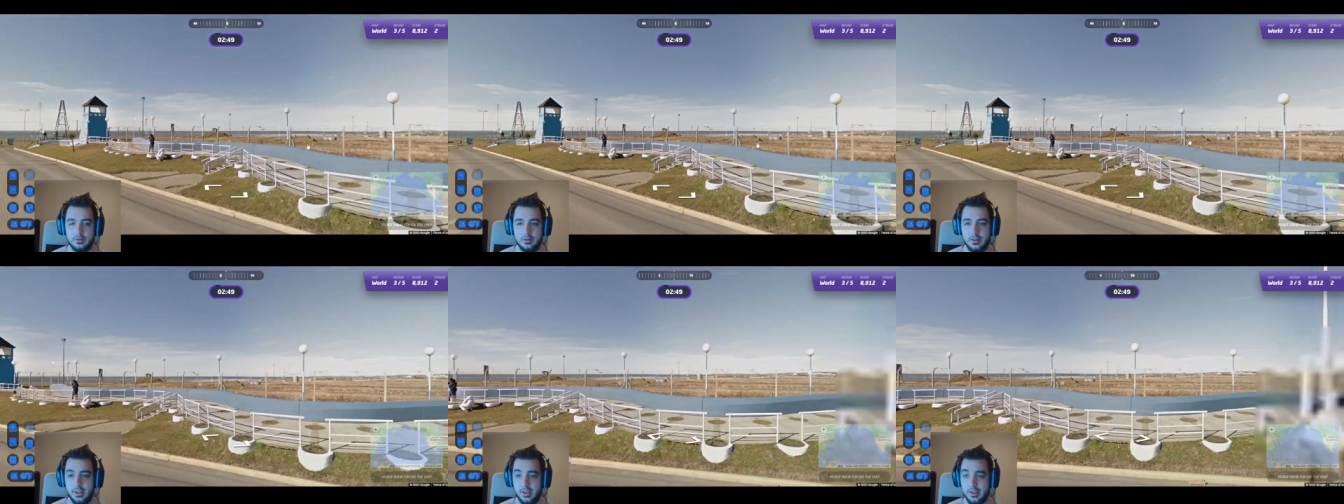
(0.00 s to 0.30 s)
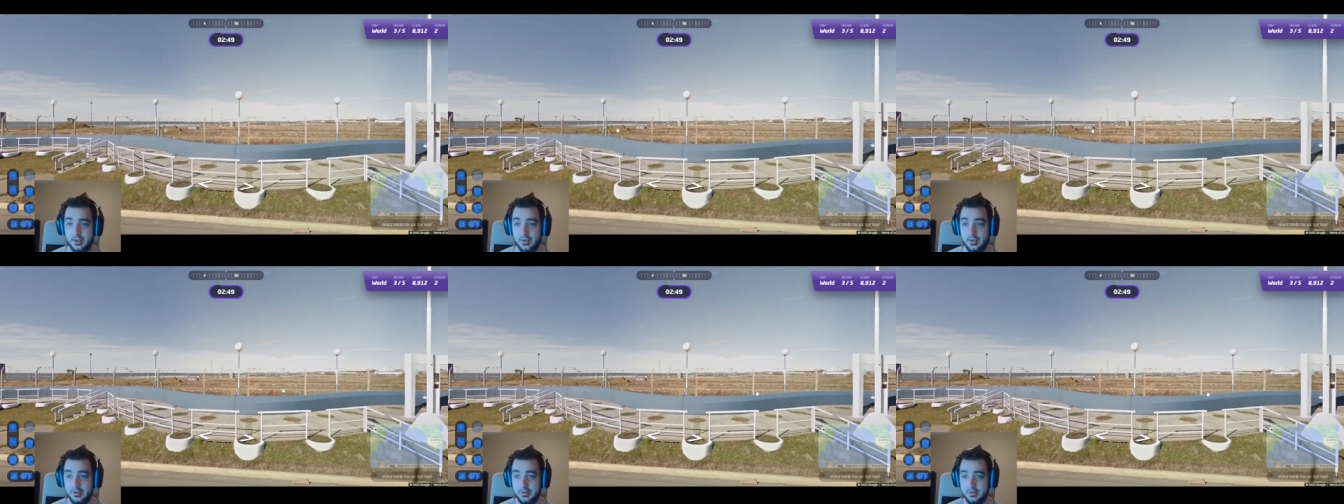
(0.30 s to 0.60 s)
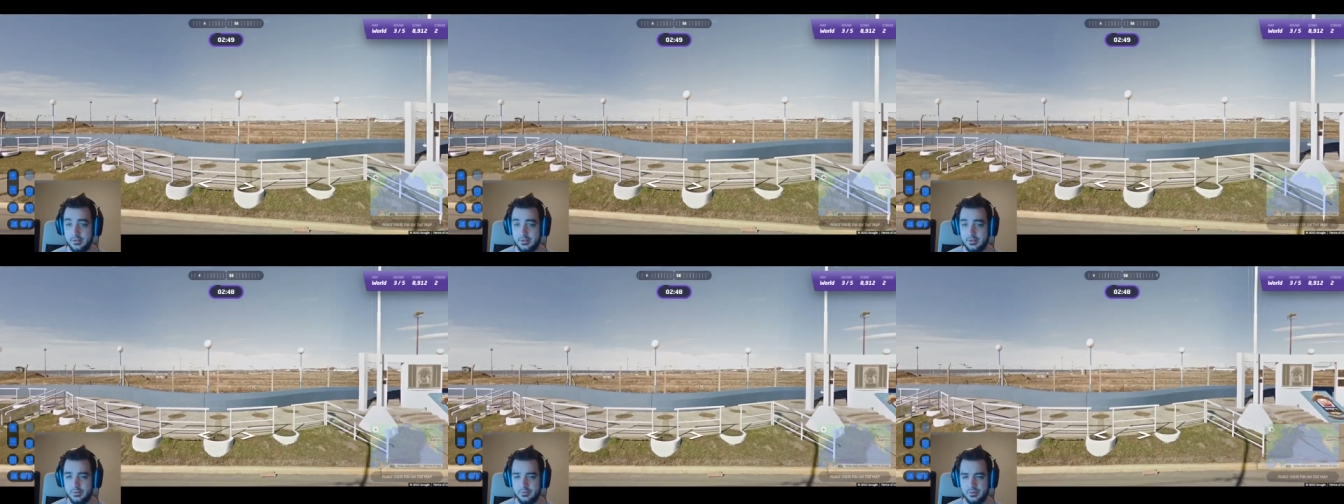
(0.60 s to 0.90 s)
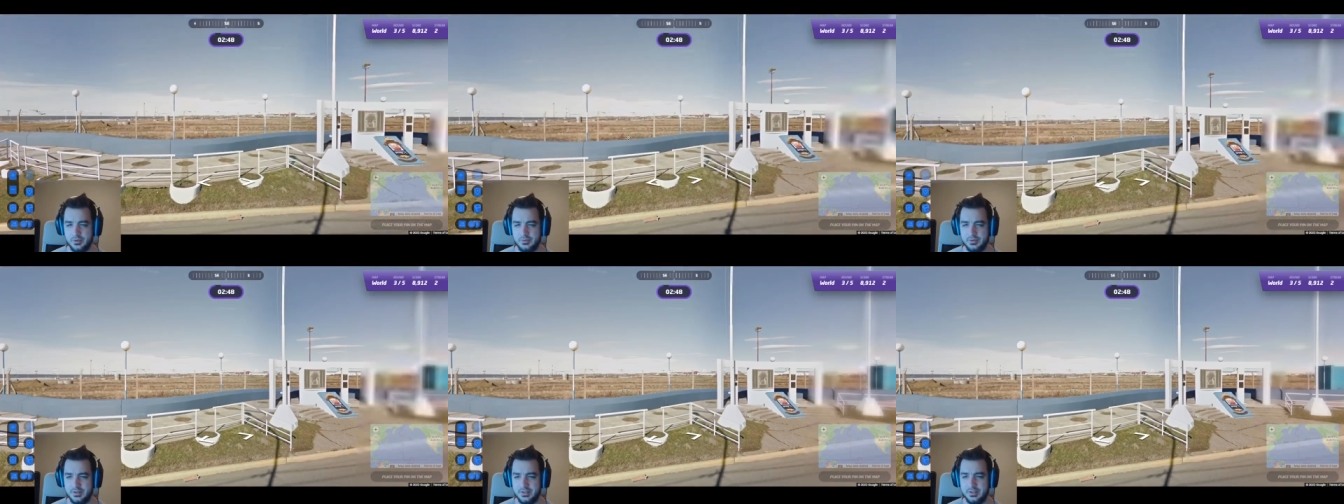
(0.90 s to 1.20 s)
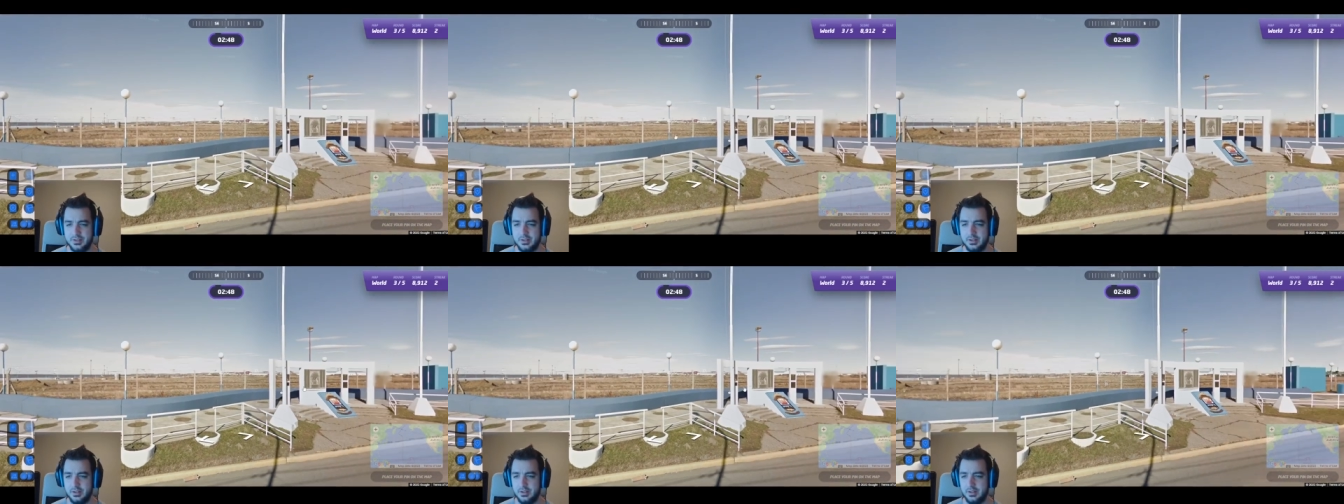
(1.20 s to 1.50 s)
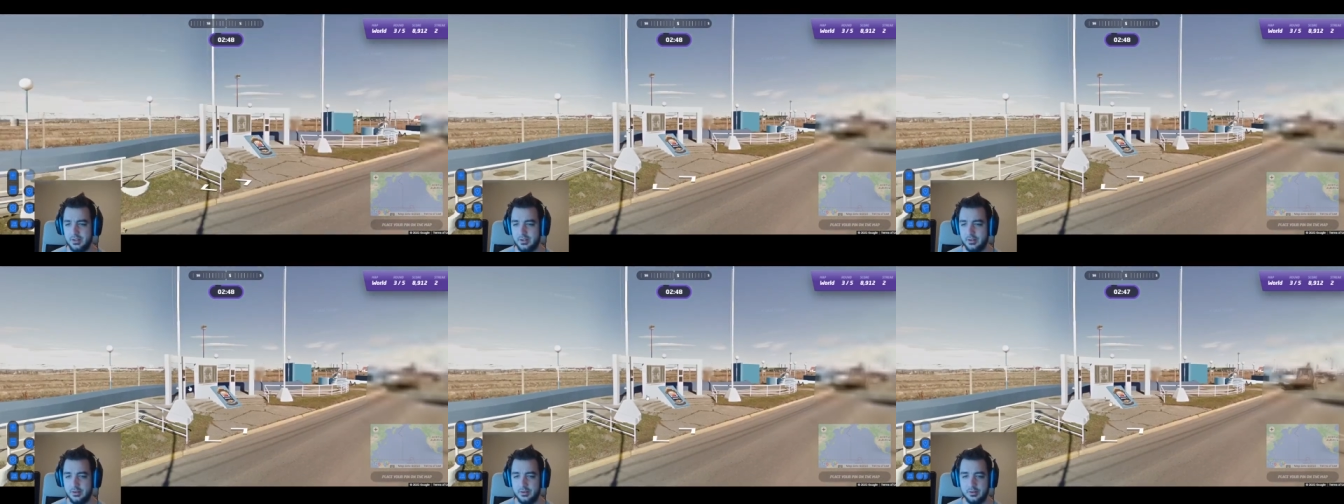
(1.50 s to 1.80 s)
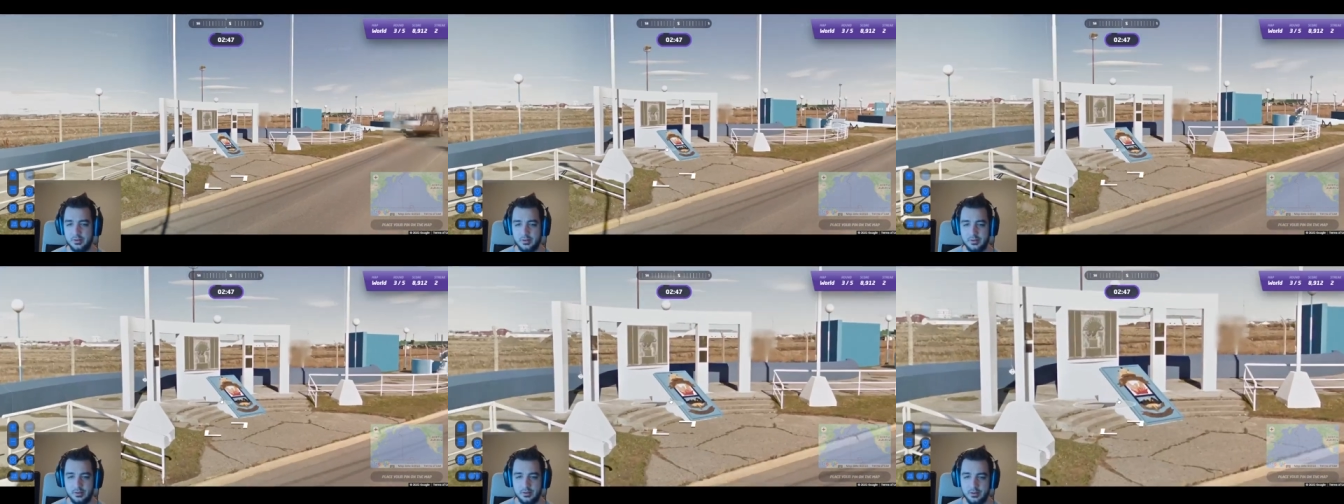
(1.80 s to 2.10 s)
And what do we see?
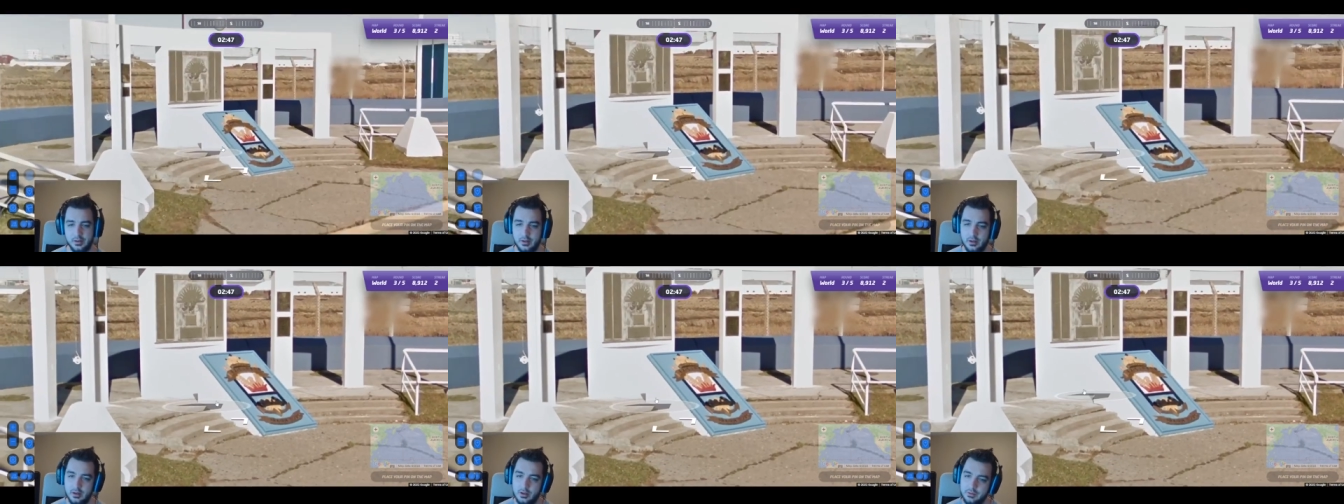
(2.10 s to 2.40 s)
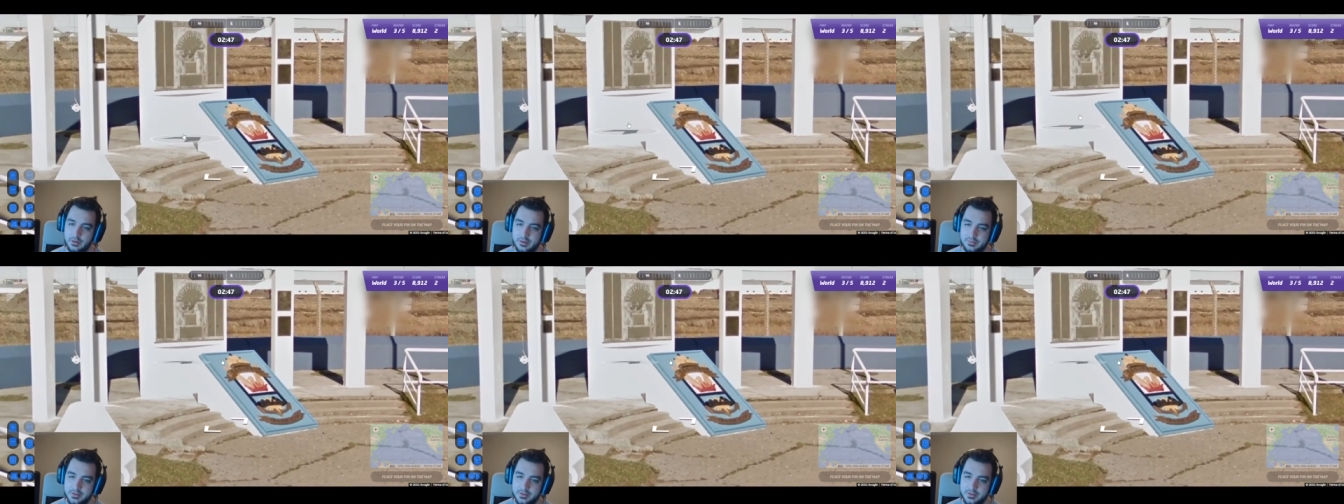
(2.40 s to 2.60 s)
We